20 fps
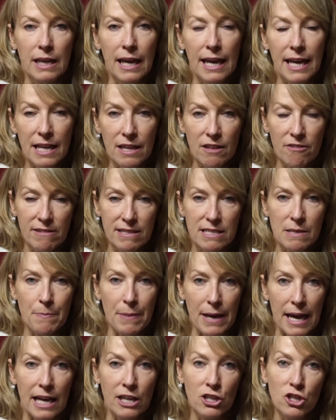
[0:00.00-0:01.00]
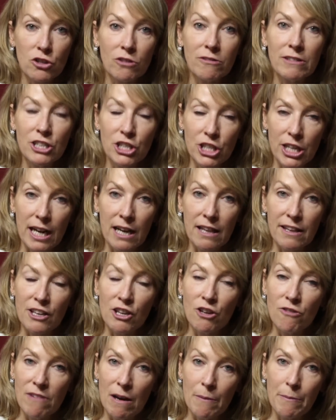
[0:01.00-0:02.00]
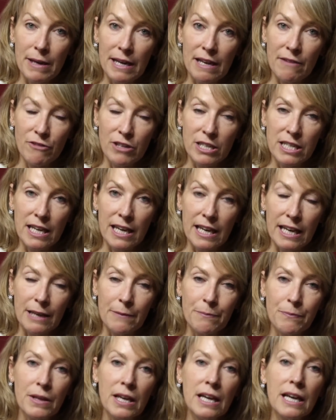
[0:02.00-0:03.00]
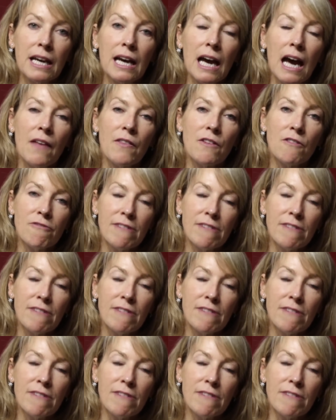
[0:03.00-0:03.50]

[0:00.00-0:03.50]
either as a patch or a gel that you rub in every day. And